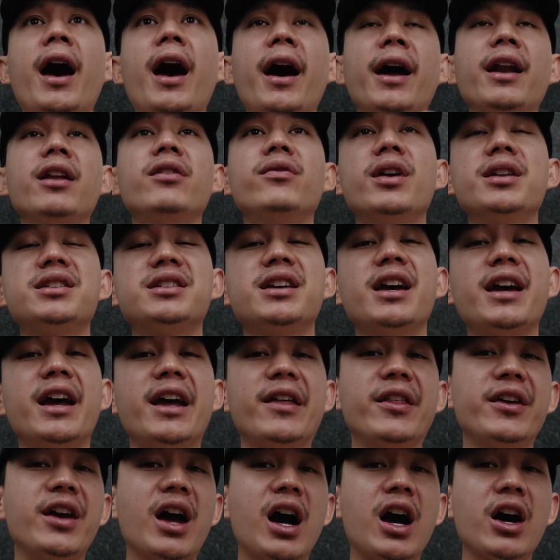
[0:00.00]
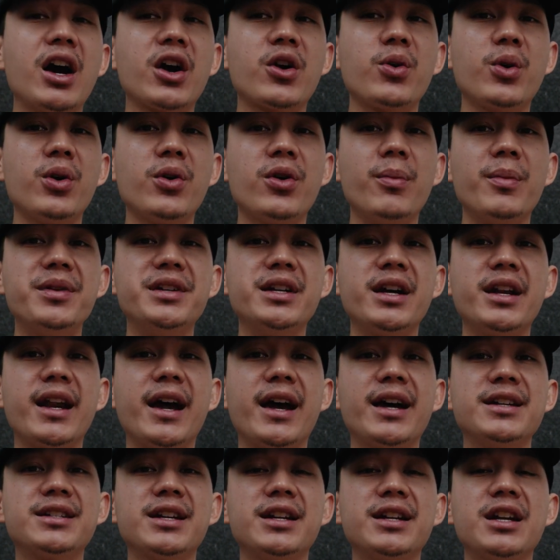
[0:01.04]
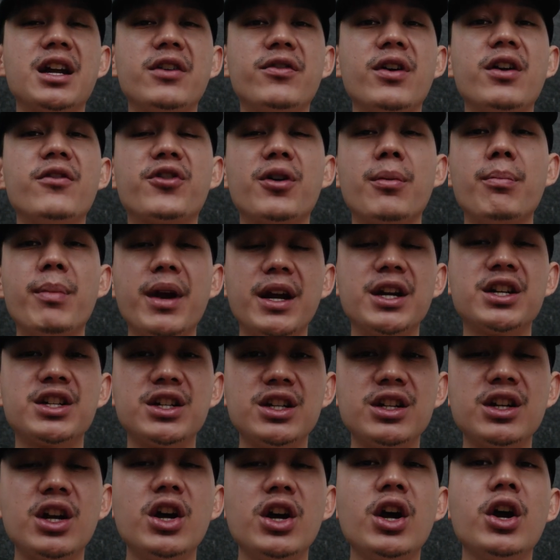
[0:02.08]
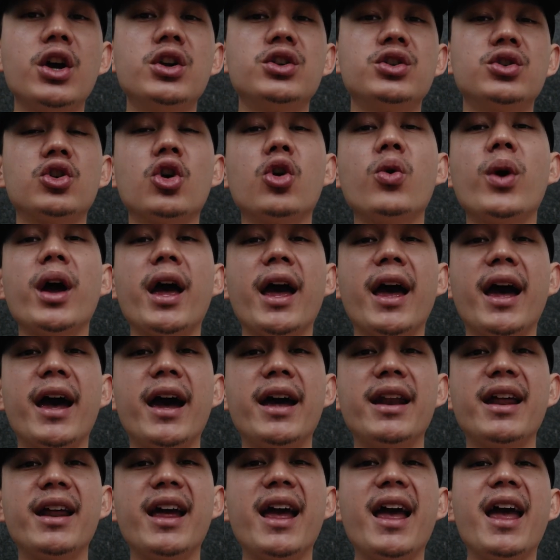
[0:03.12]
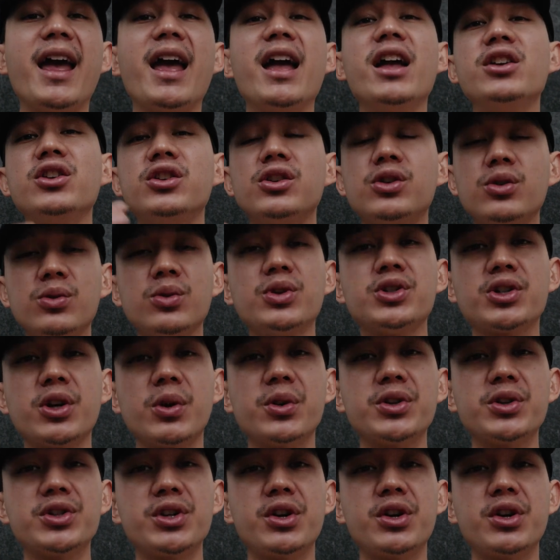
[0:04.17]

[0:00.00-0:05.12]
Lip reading: out of it, the algorithm then has enough information to go ahead and use those